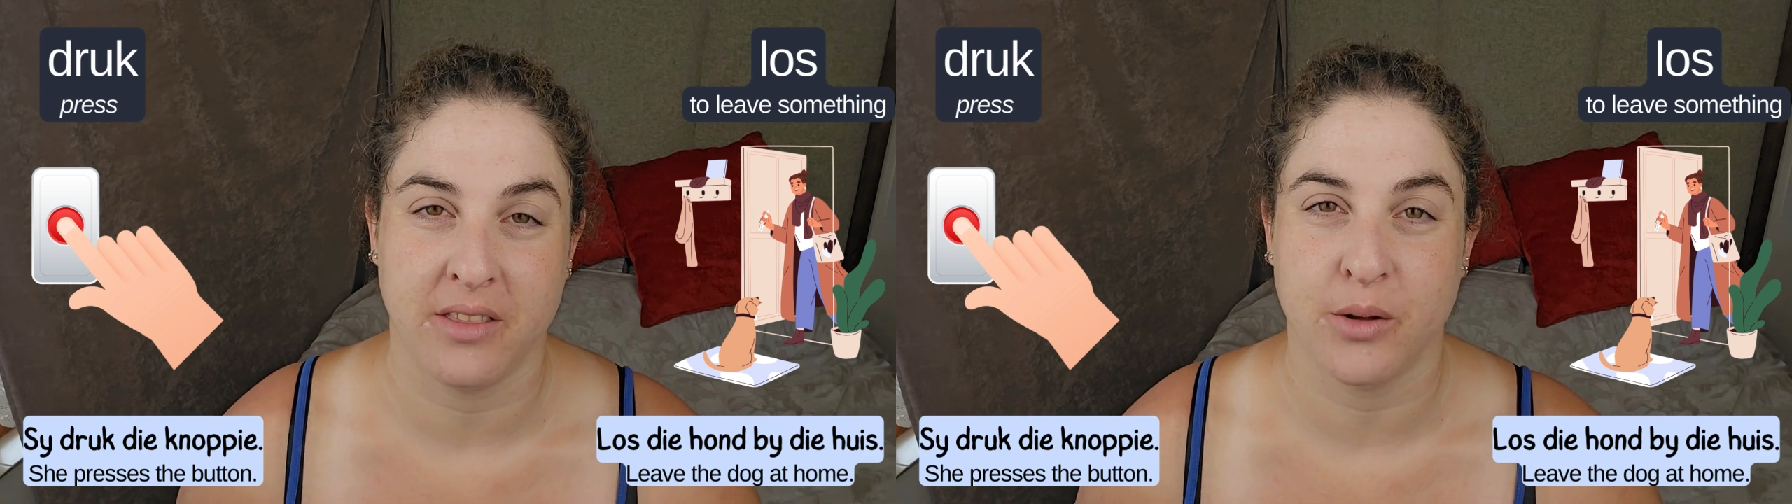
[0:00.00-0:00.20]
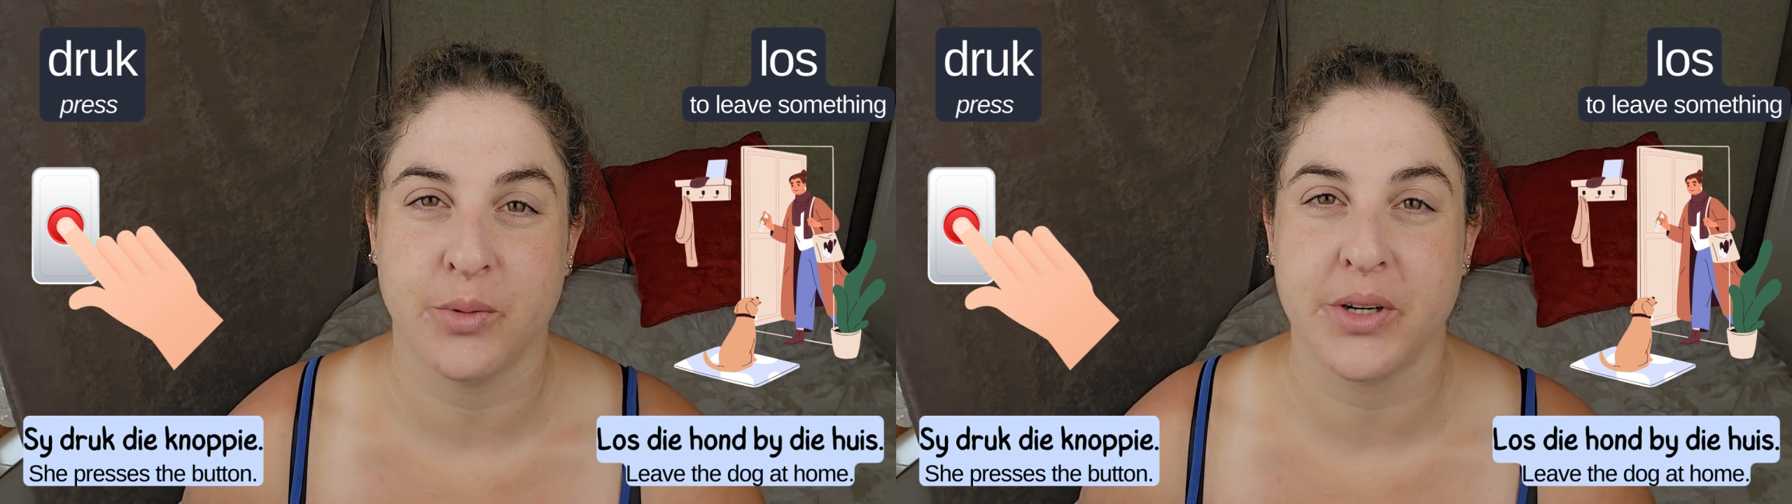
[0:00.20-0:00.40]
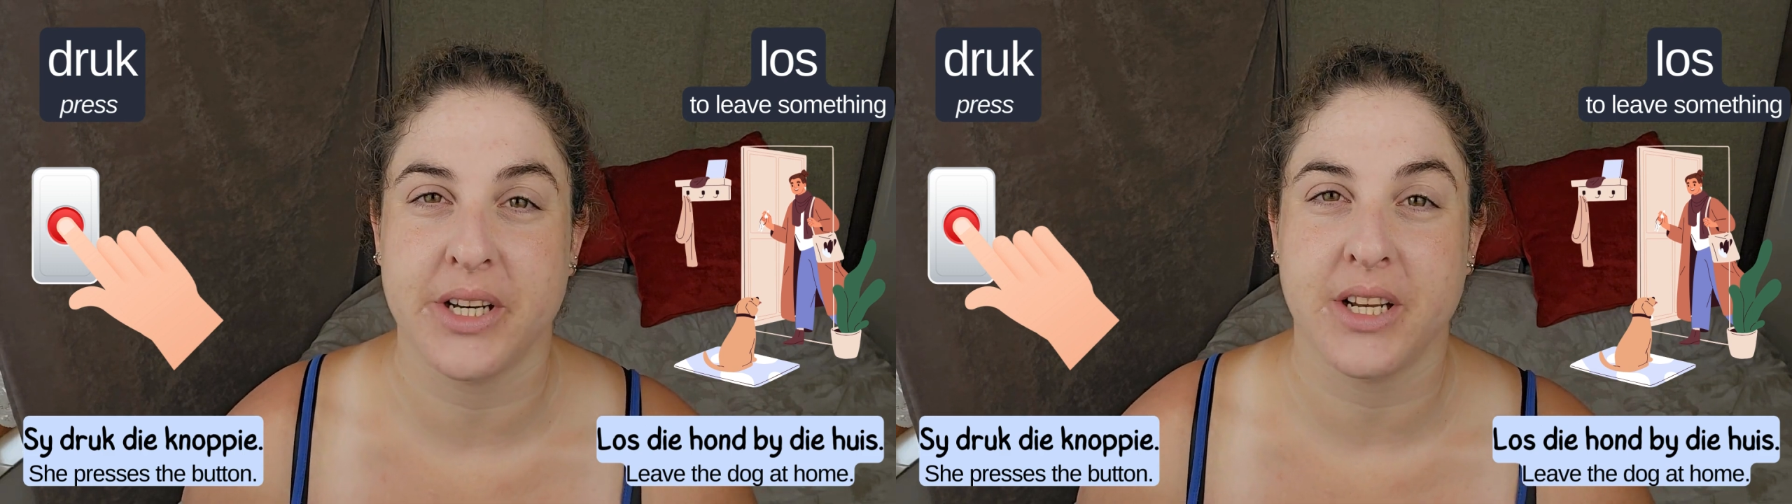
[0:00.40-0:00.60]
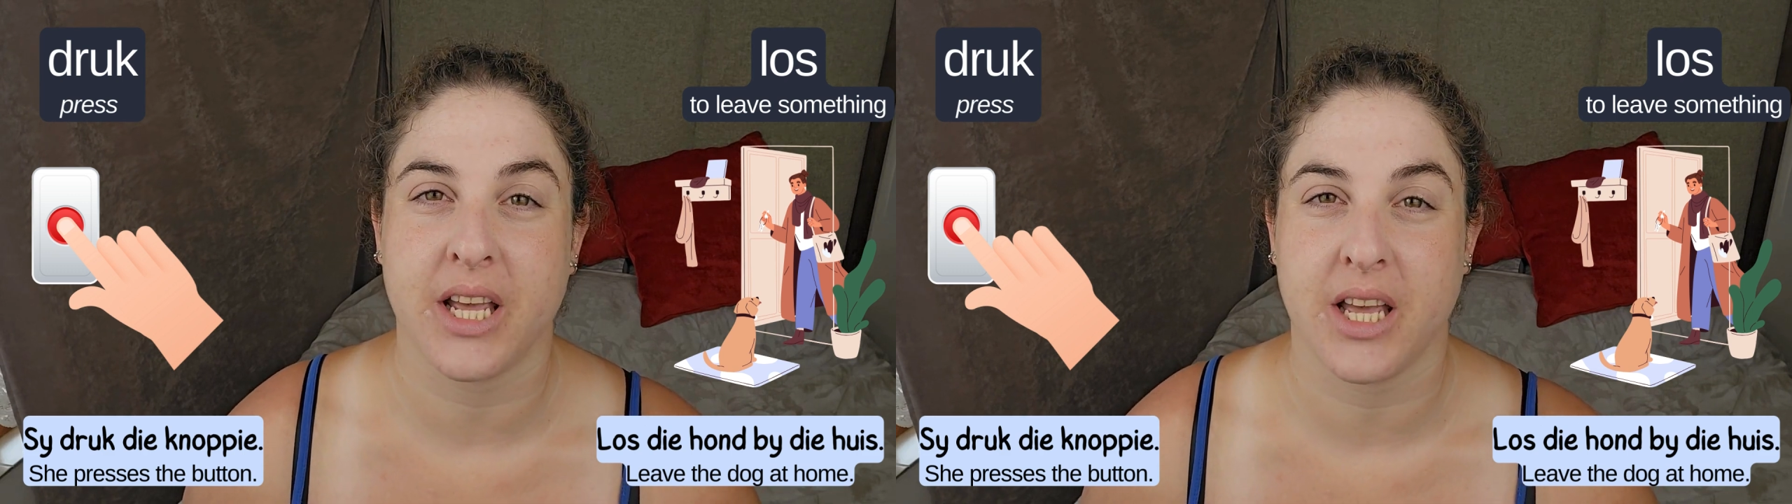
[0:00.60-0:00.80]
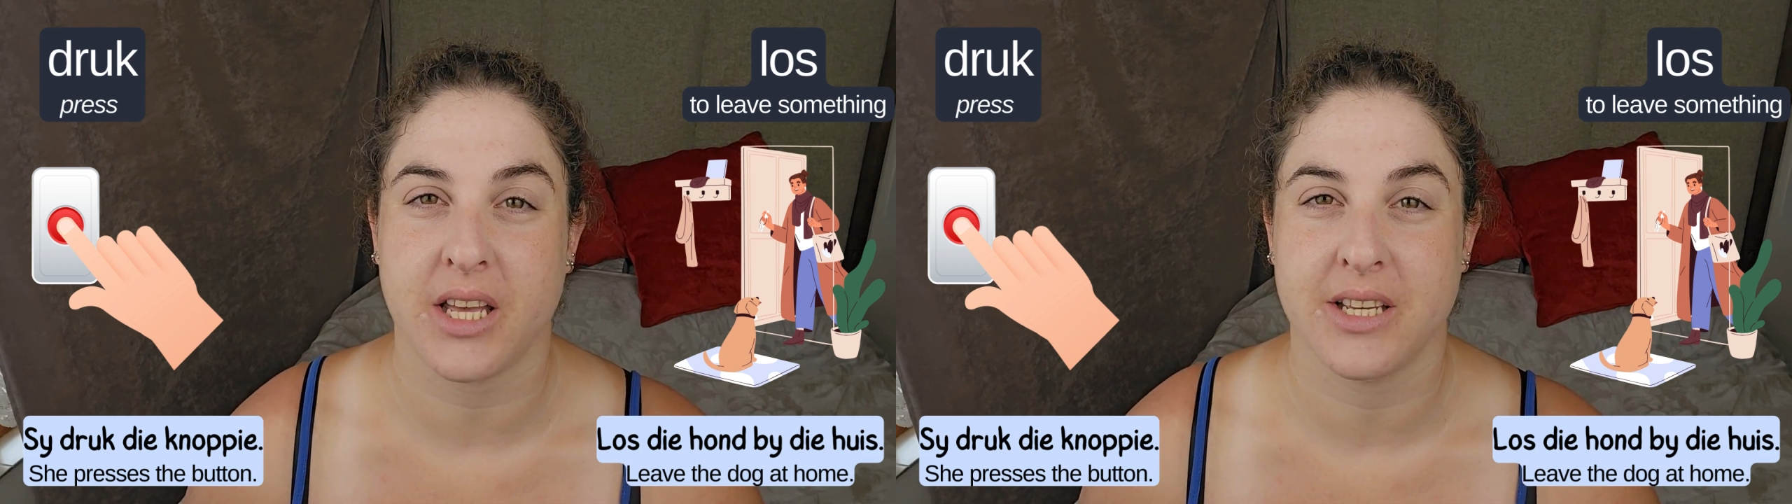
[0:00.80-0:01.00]
The word
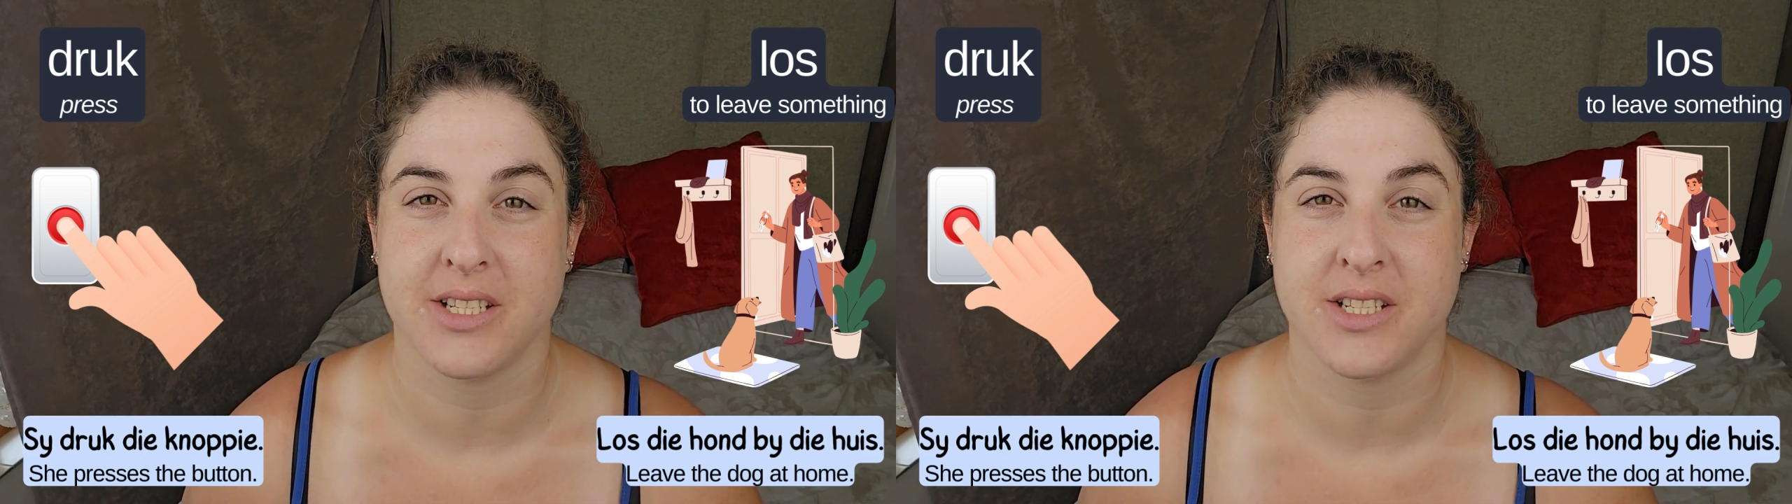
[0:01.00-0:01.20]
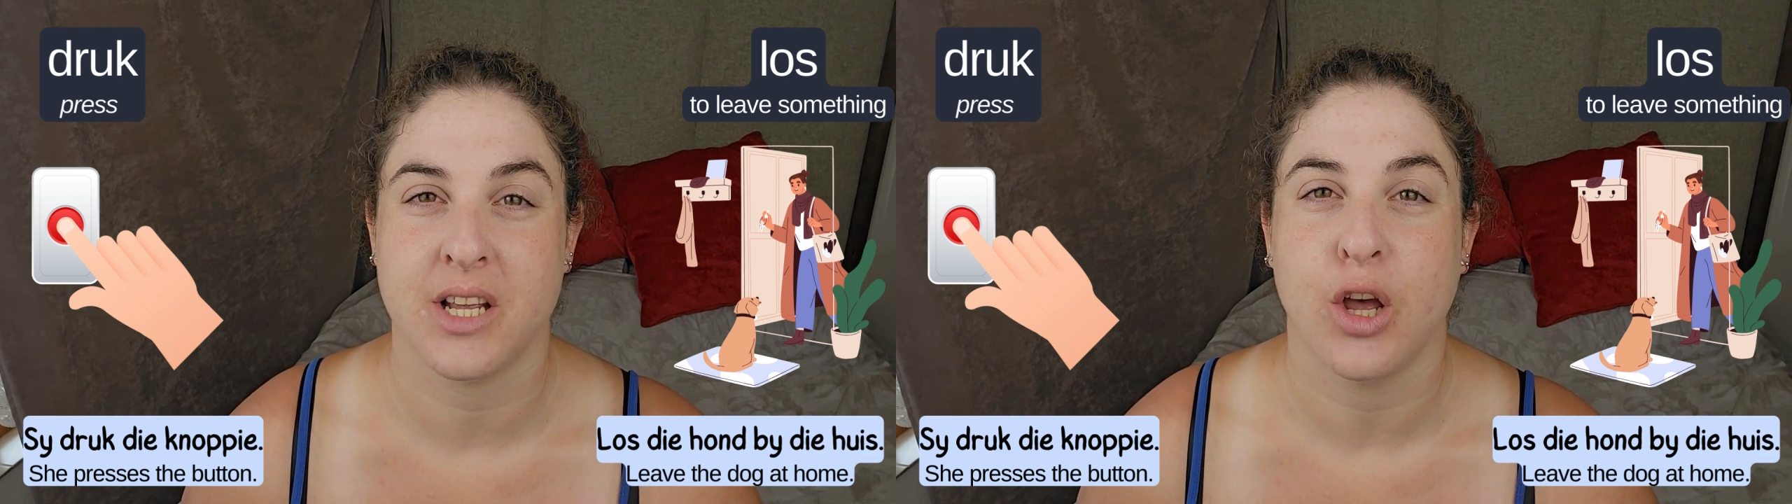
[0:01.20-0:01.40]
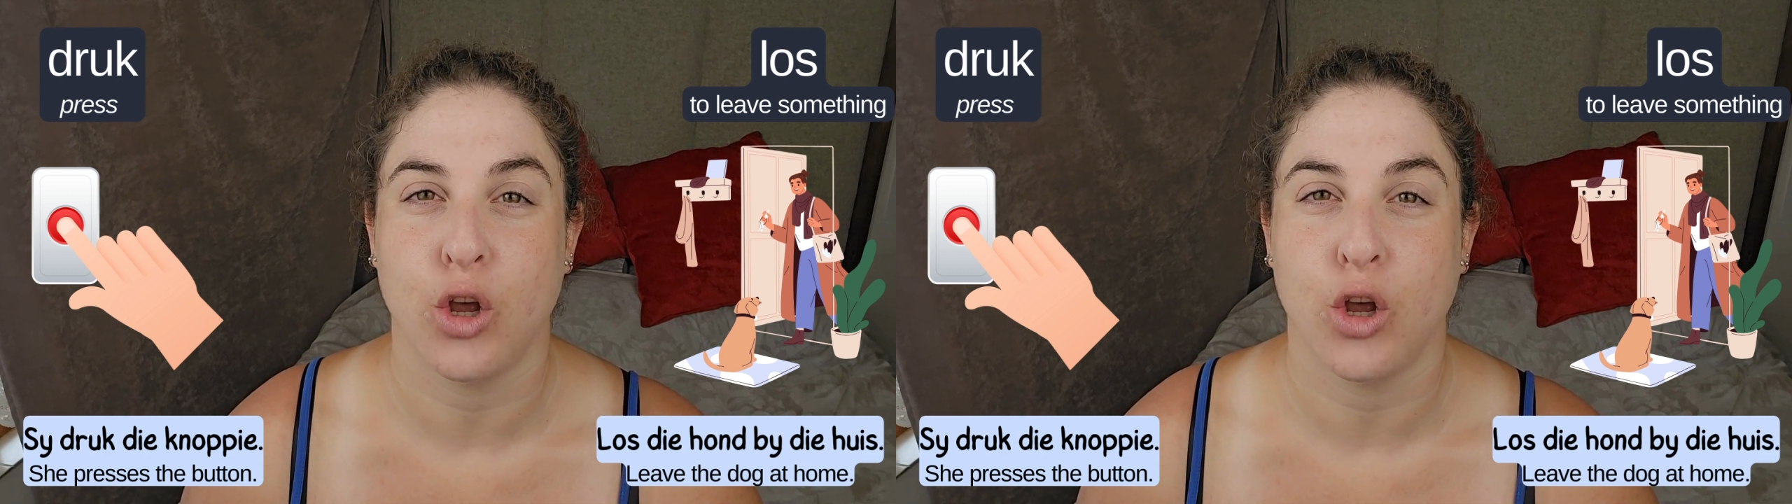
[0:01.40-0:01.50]
is